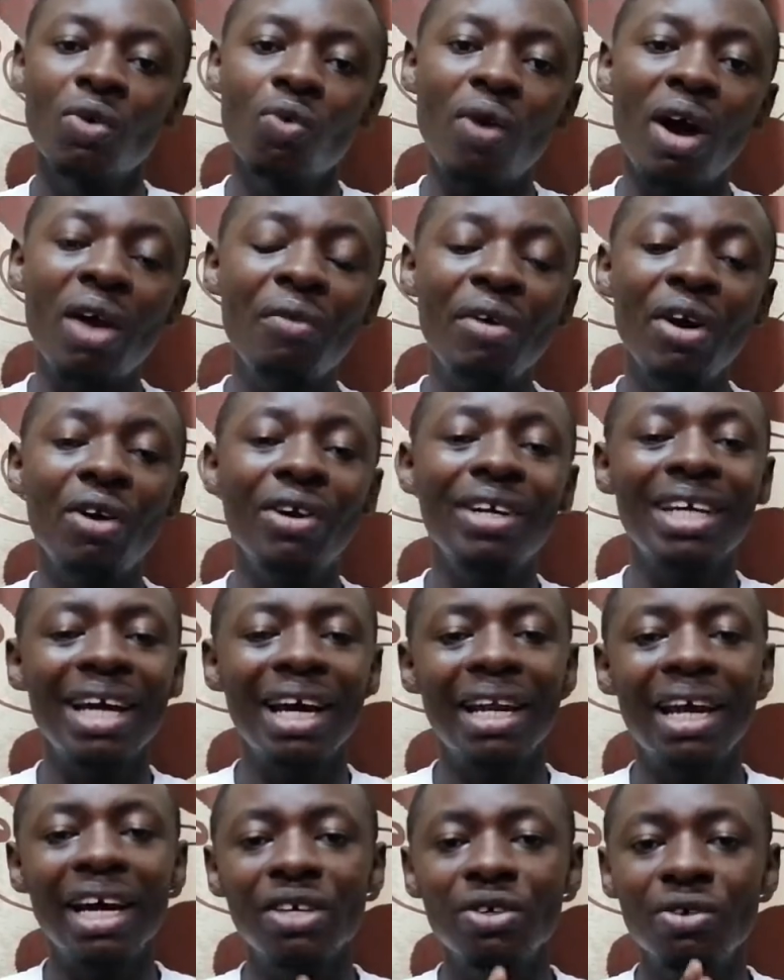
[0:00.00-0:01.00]
One way or the
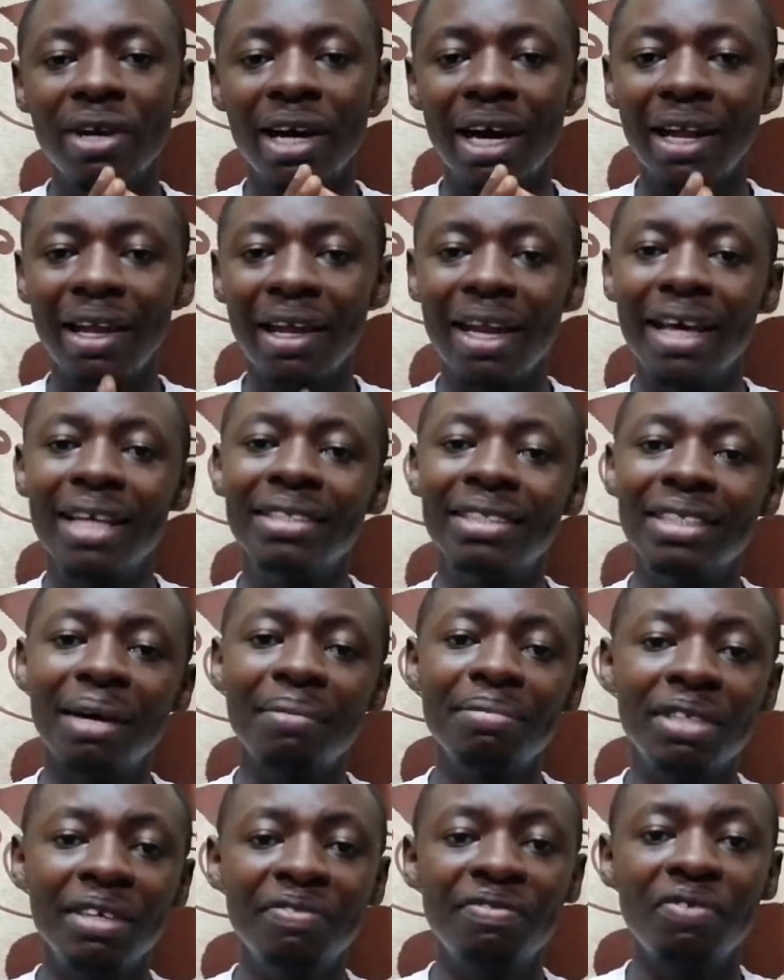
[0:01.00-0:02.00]
other, you can learn
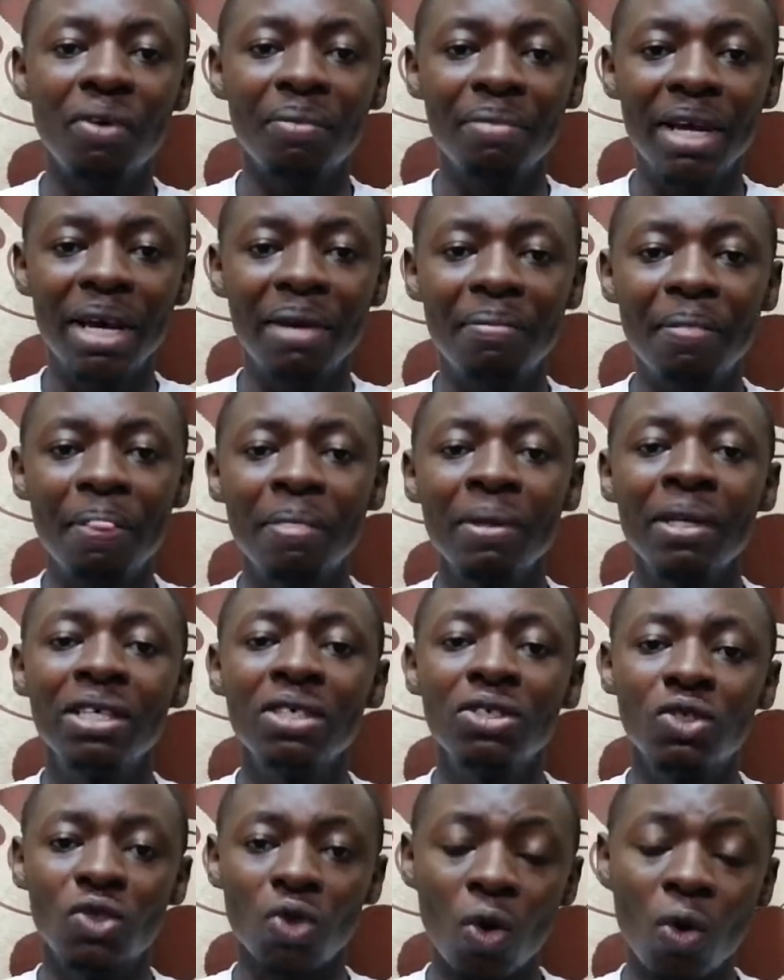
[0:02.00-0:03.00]
something from them.
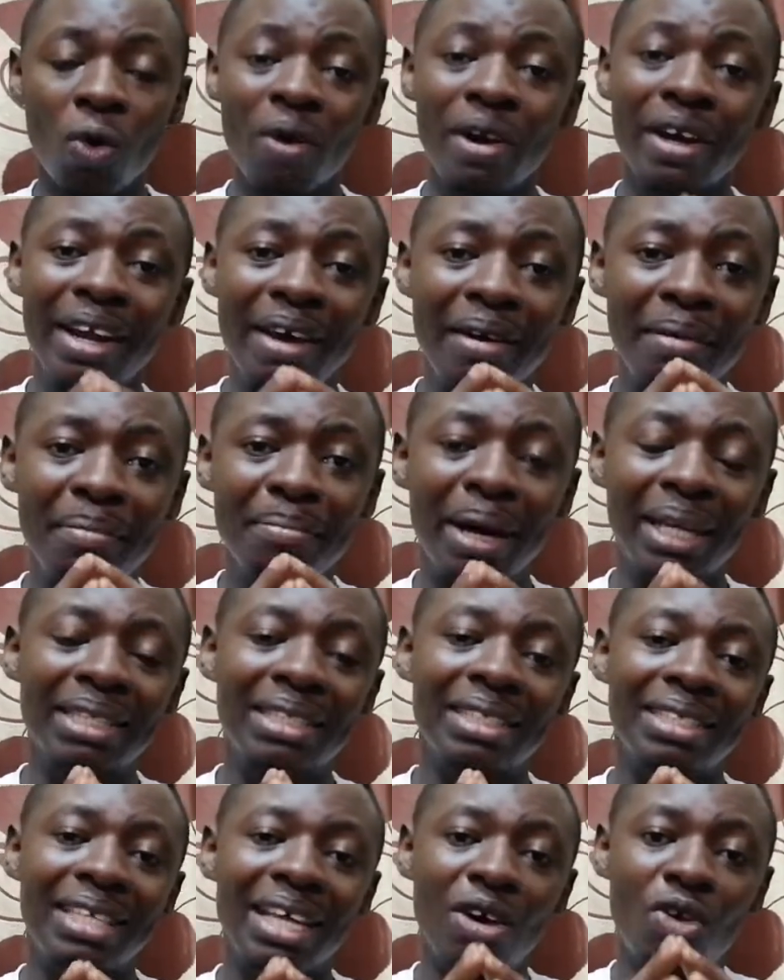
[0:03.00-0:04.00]
So, but
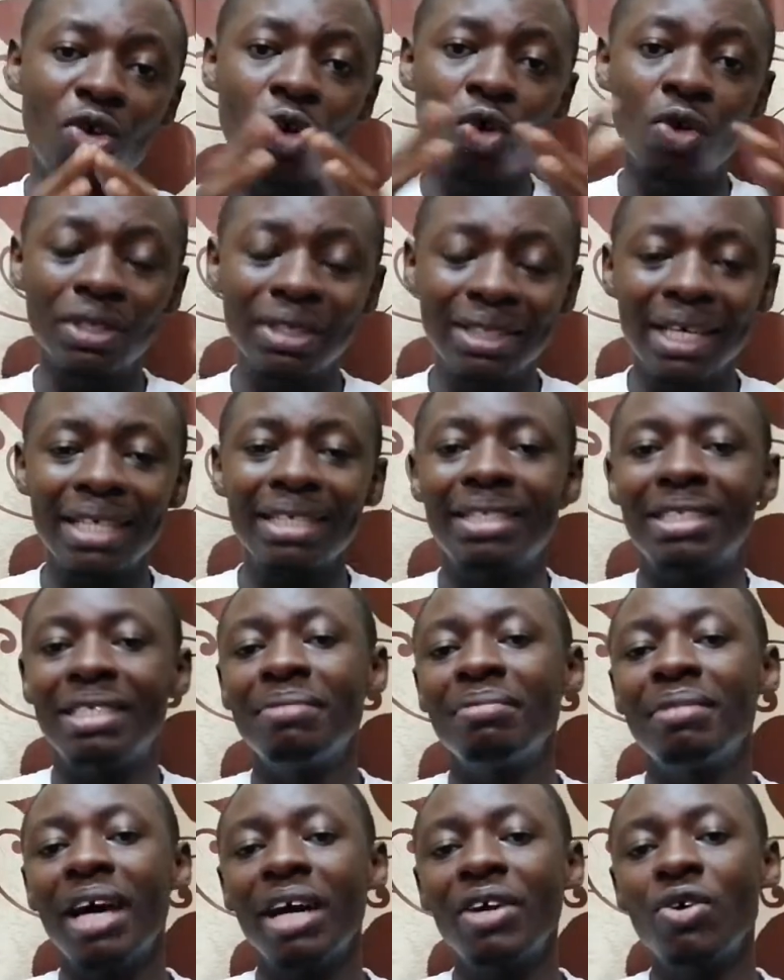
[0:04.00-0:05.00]
the closest
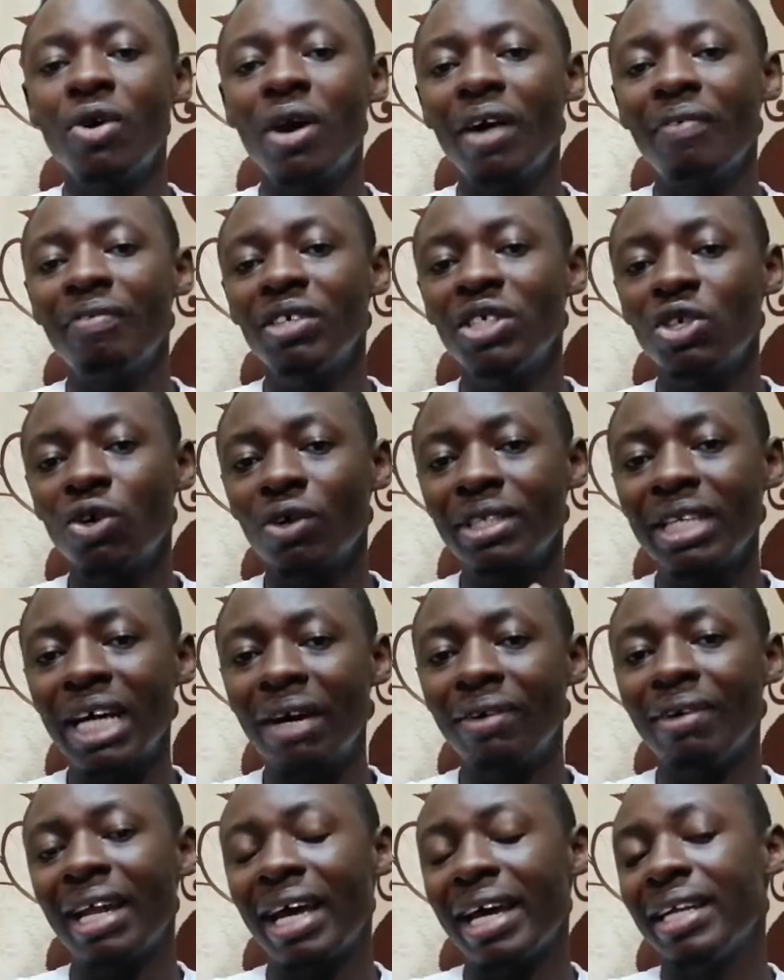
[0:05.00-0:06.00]
team that you have is your
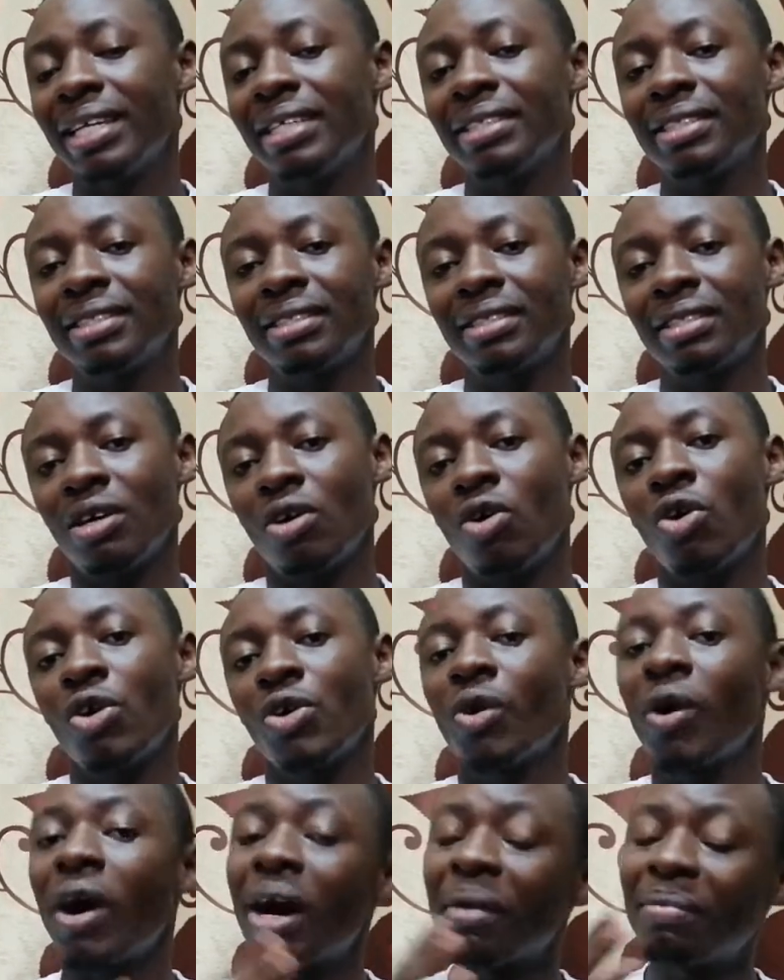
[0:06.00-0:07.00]
downliners or
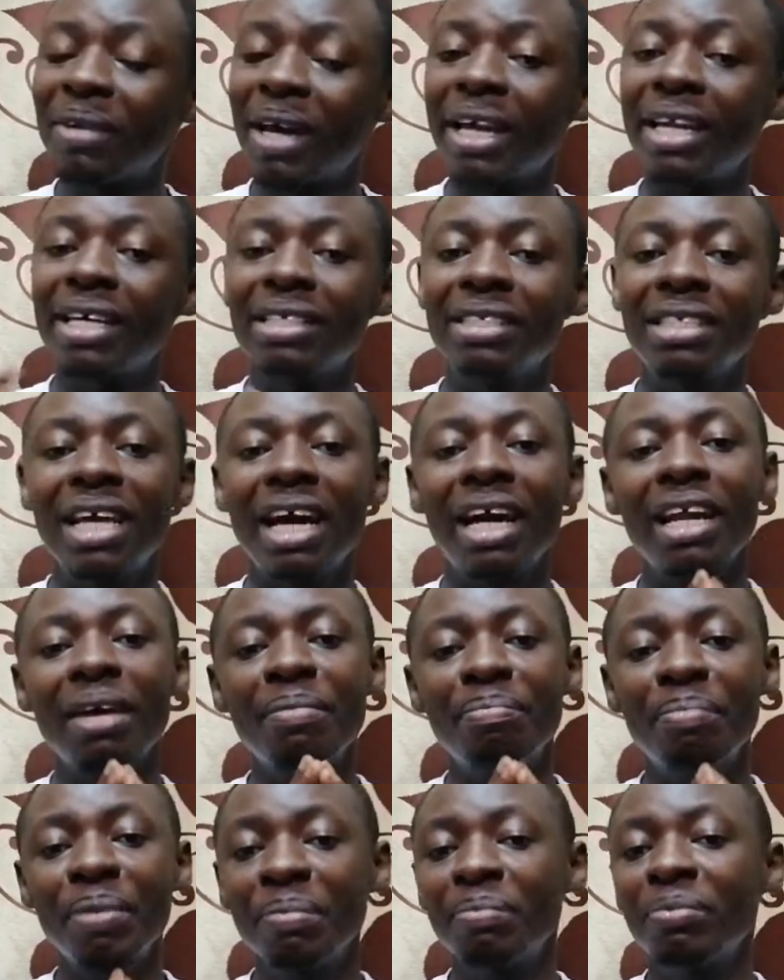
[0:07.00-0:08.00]
your upliners. They are the
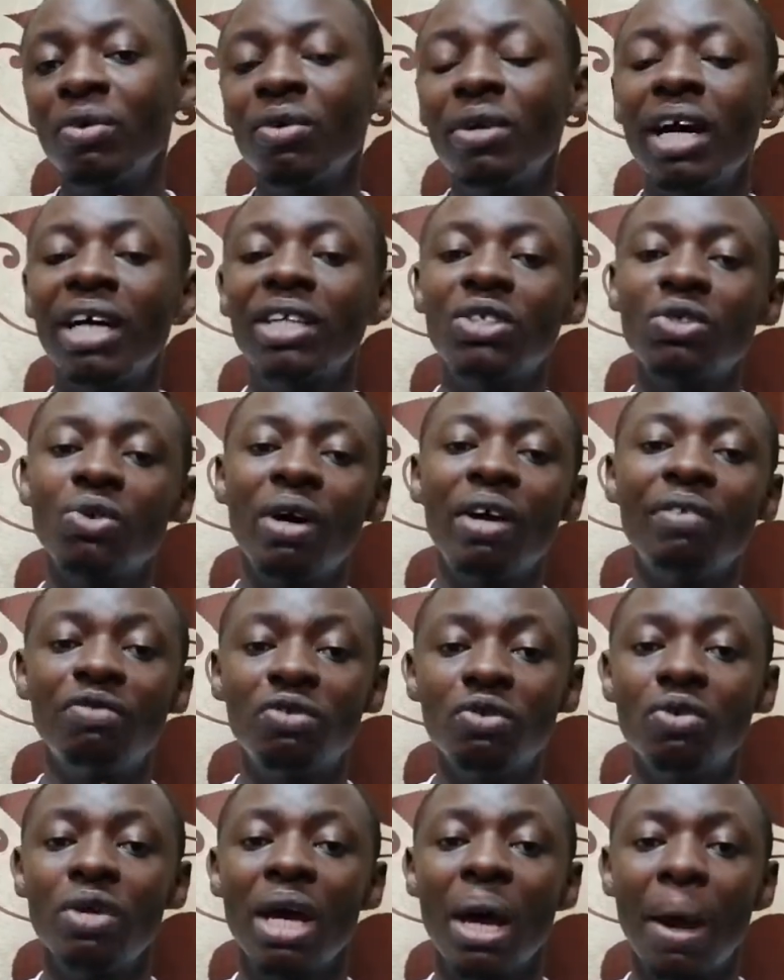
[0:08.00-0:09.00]
people that you have
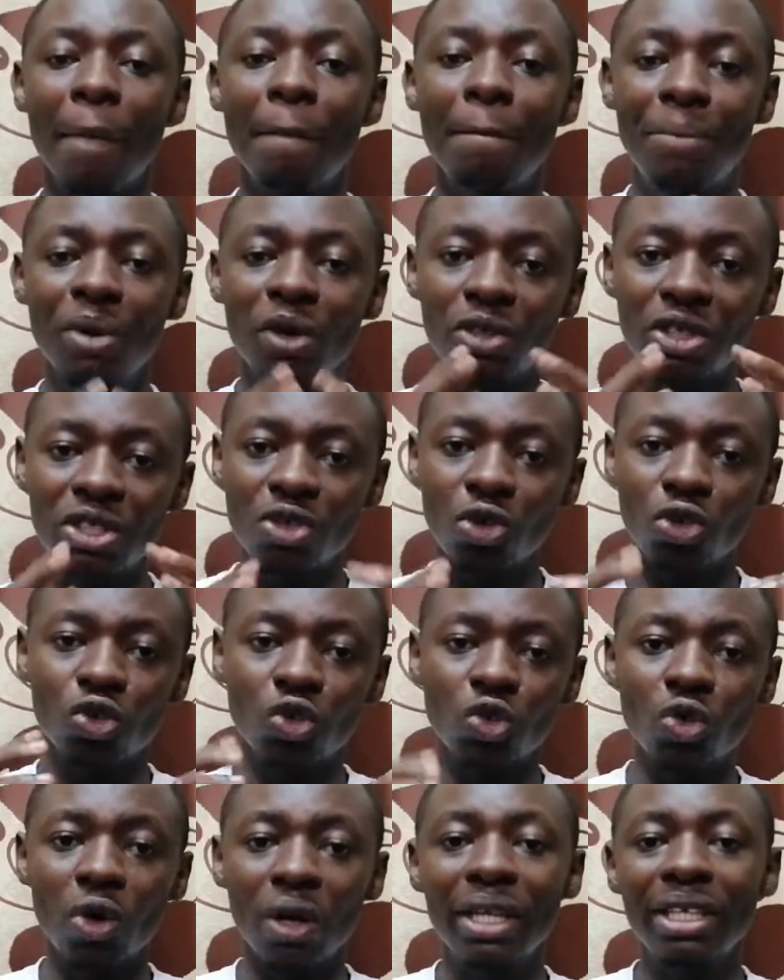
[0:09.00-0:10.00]
to build your
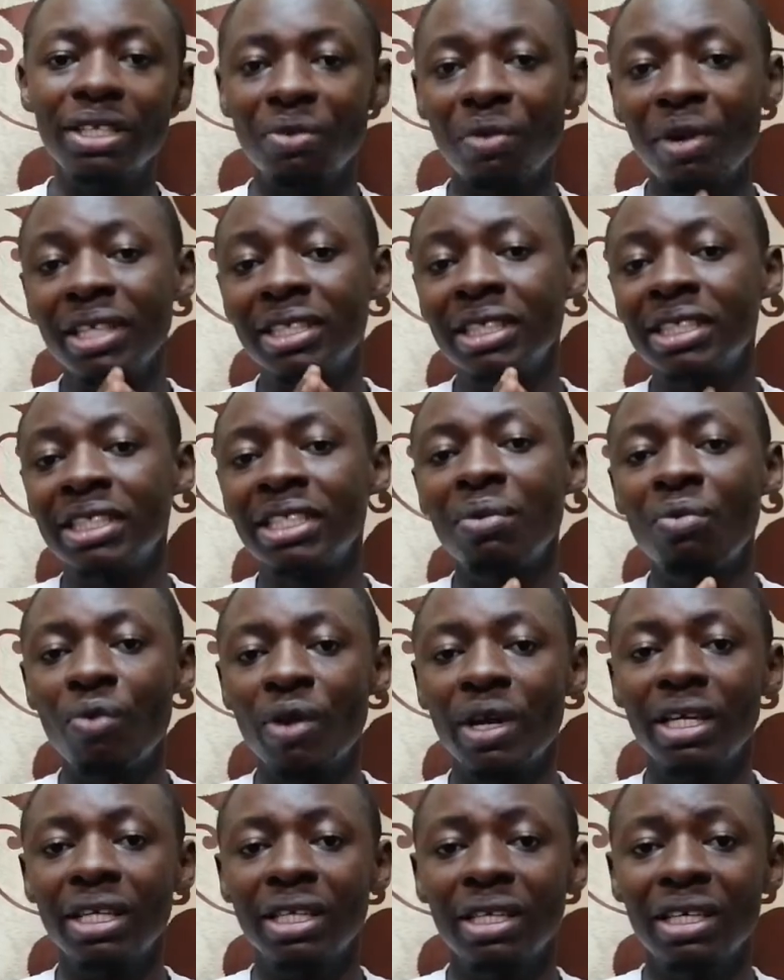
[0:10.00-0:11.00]
solid relationship
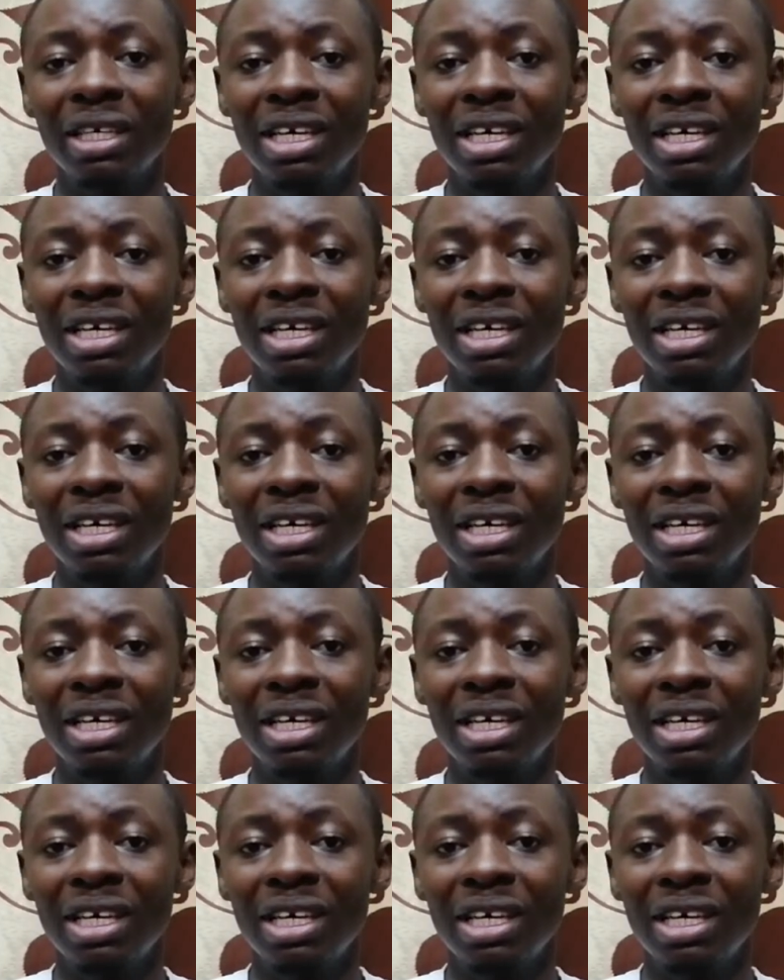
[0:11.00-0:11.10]
with.